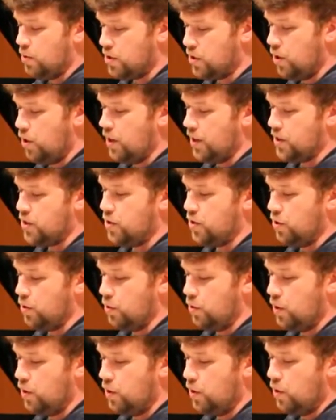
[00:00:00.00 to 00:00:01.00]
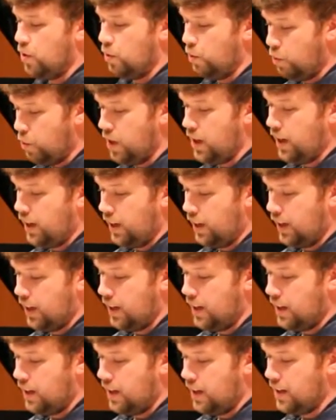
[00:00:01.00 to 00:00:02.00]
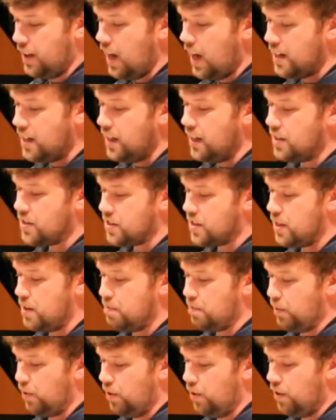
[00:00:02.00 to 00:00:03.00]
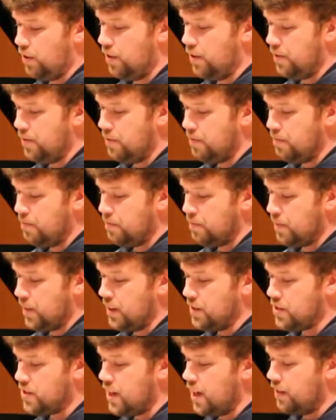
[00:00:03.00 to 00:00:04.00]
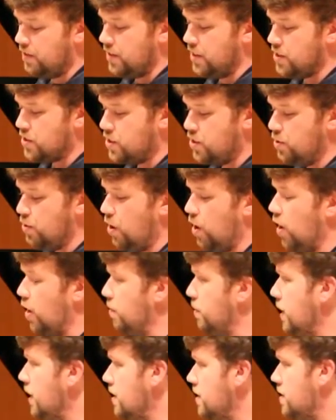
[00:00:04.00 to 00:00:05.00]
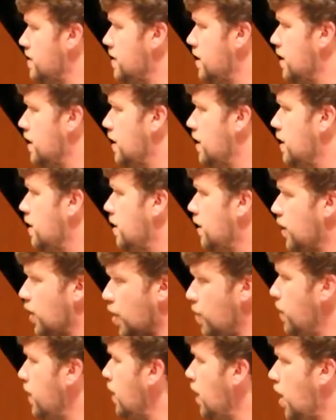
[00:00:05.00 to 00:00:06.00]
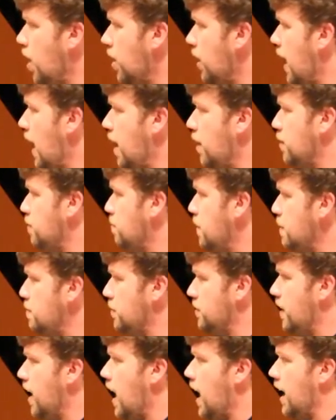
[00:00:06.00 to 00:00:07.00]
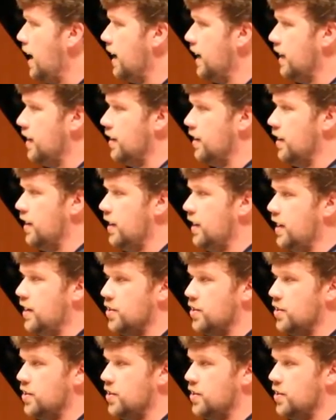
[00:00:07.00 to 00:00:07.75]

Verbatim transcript: was going to win. And the idea is simple. Instead of these two armies going all out and people dying and,